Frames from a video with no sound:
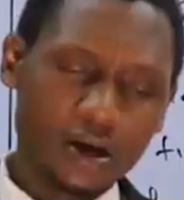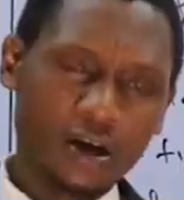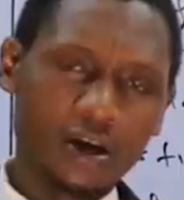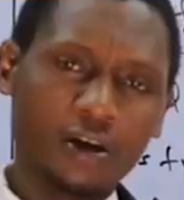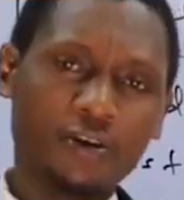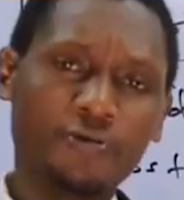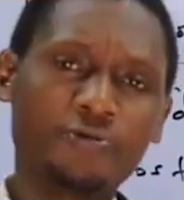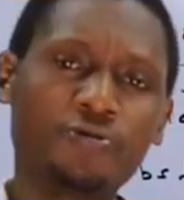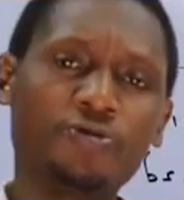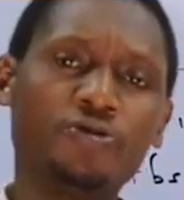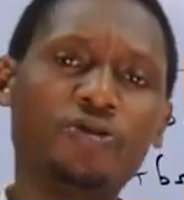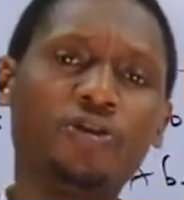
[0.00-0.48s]

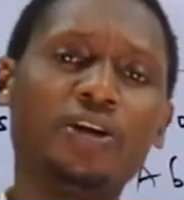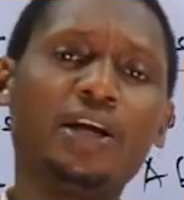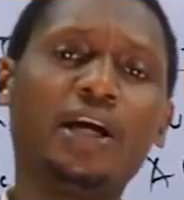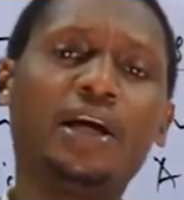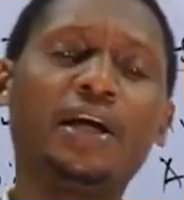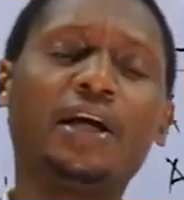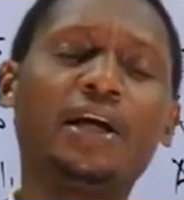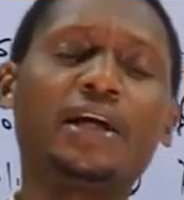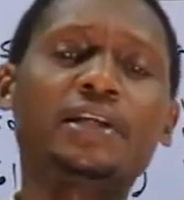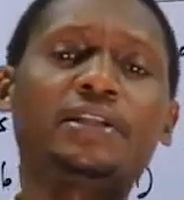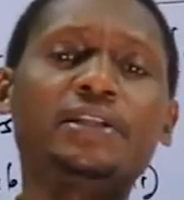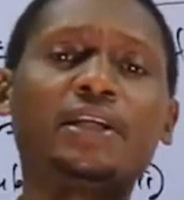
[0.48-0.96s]
If you're a
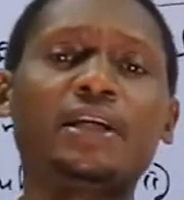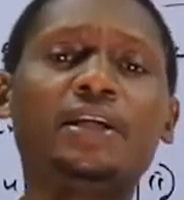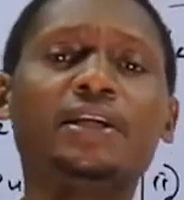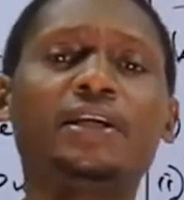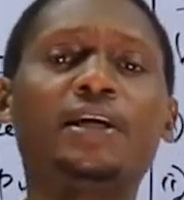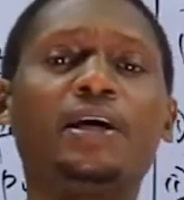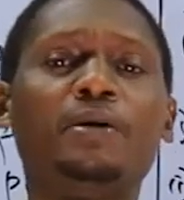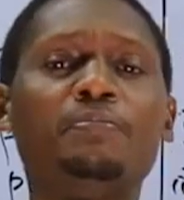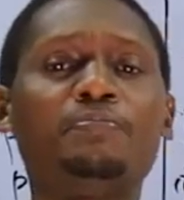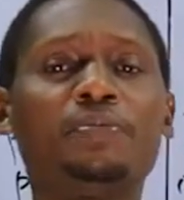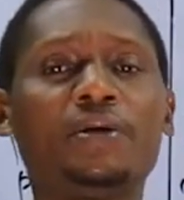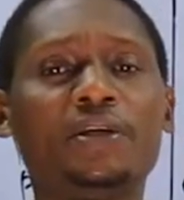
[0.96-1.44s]
director in
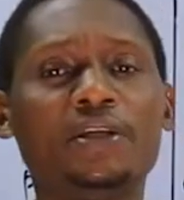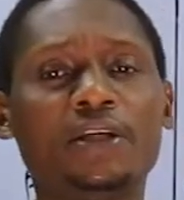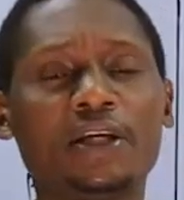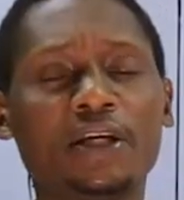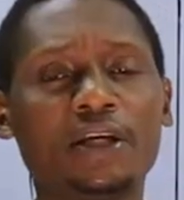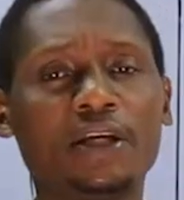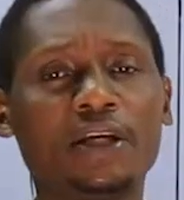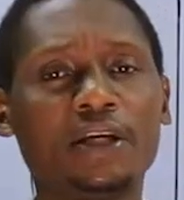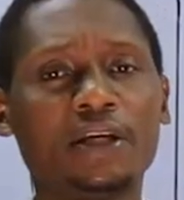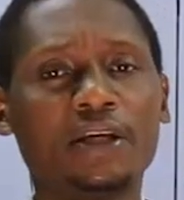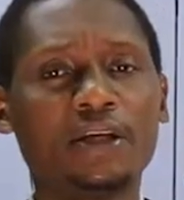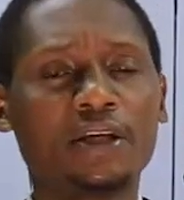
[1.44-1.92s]
company
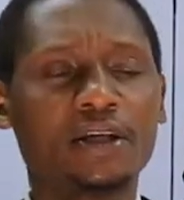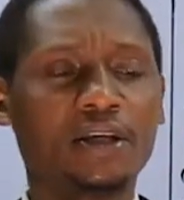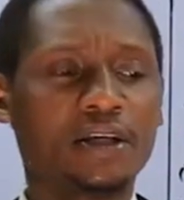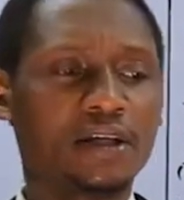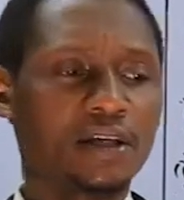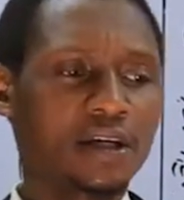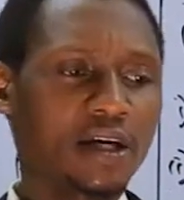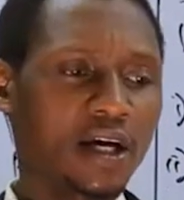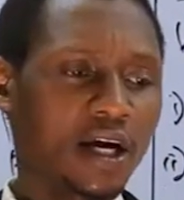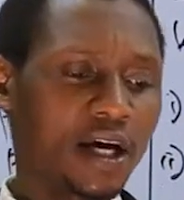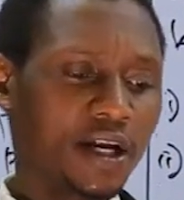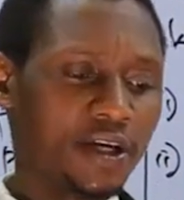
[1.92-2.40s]
A
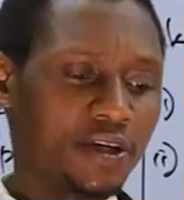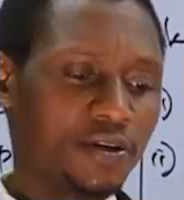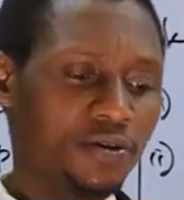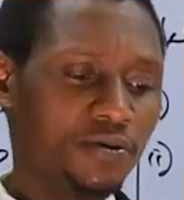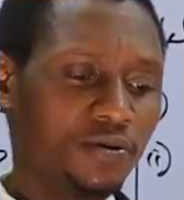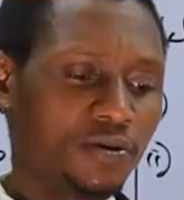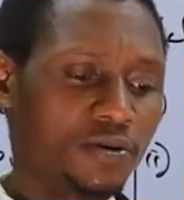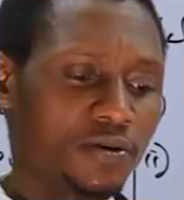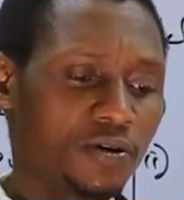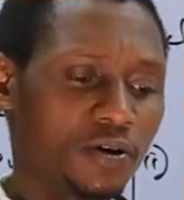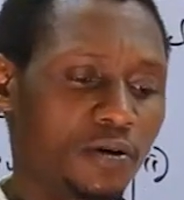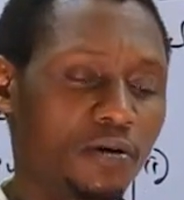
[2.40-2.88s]
and
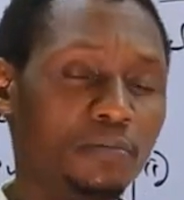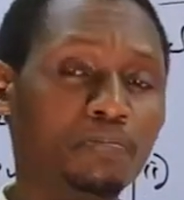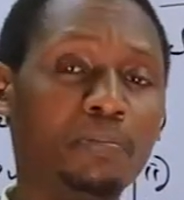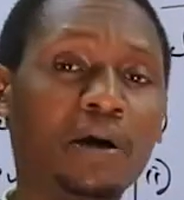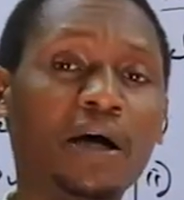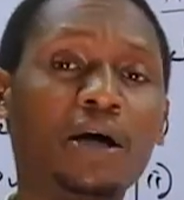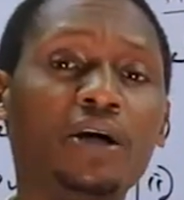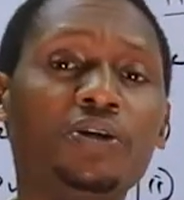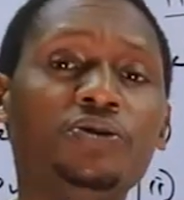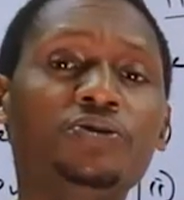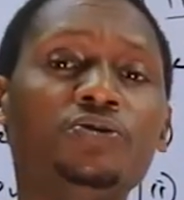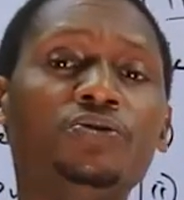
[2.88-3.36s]

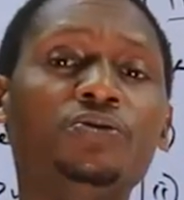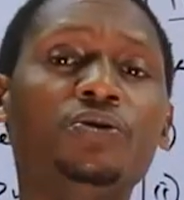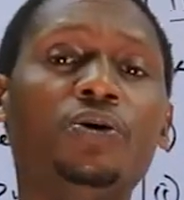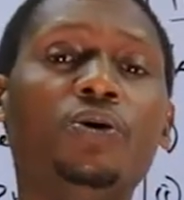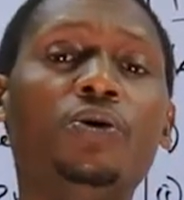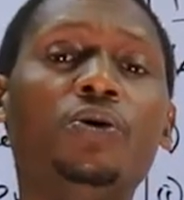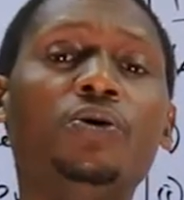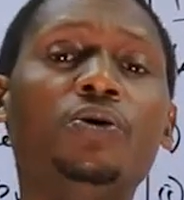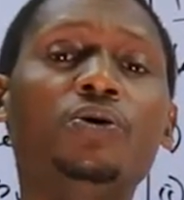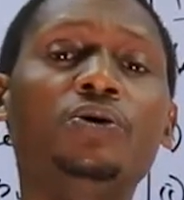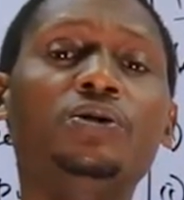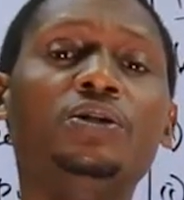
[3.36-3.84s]
you
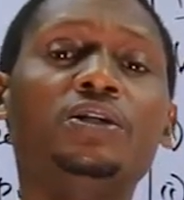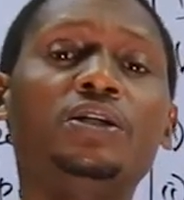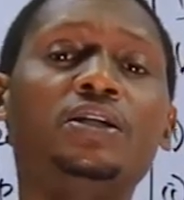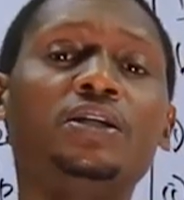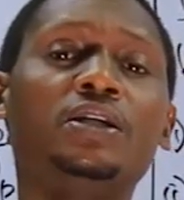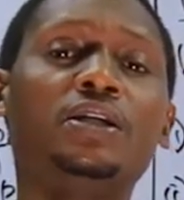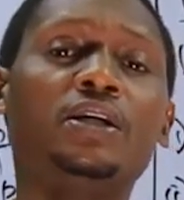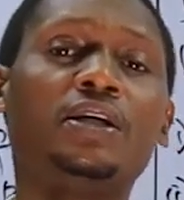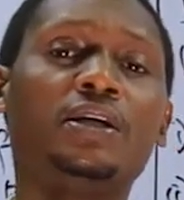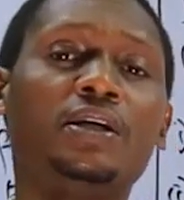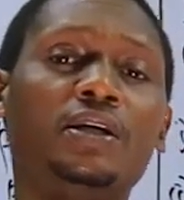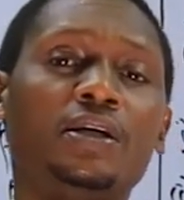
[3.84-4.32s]
own
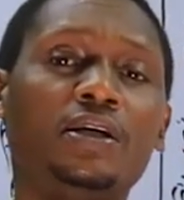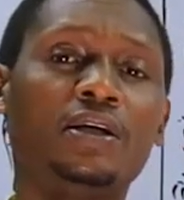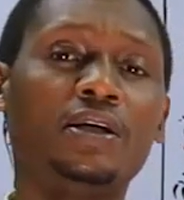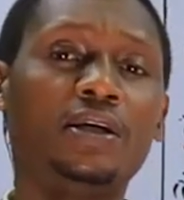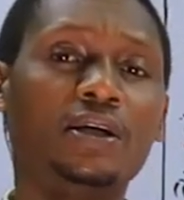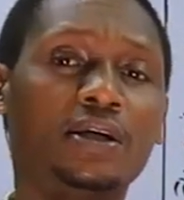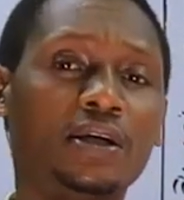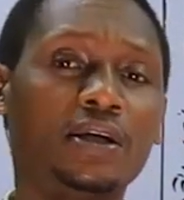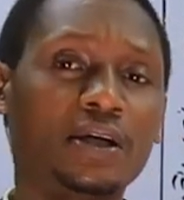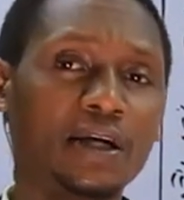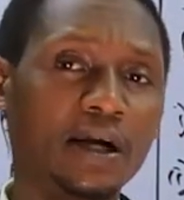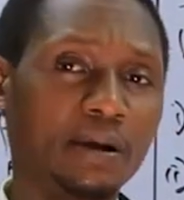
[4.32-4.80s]

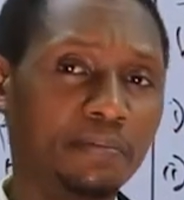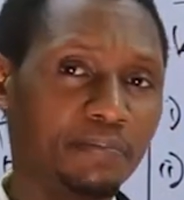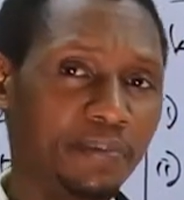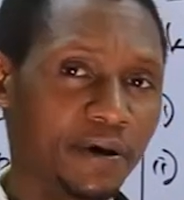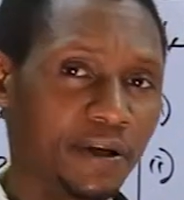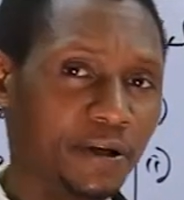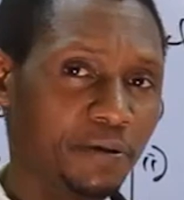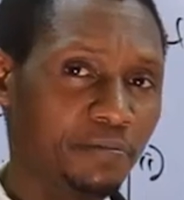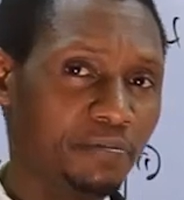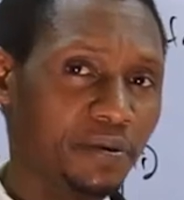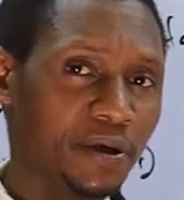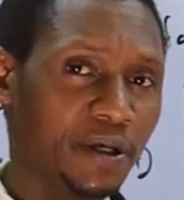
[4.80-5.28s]

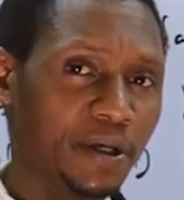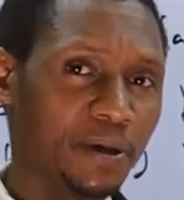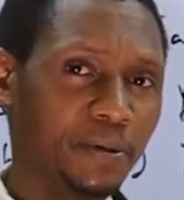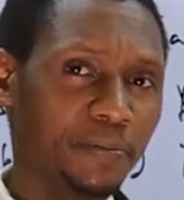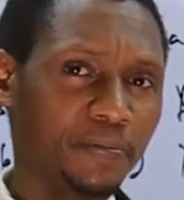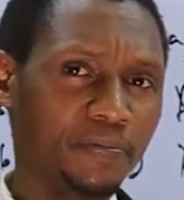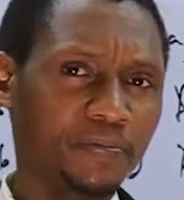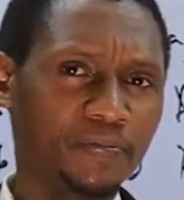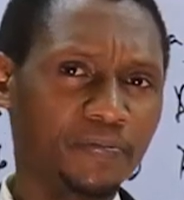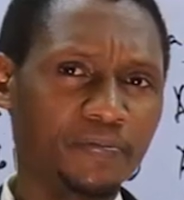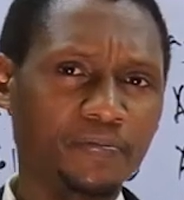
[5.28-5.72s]
company B,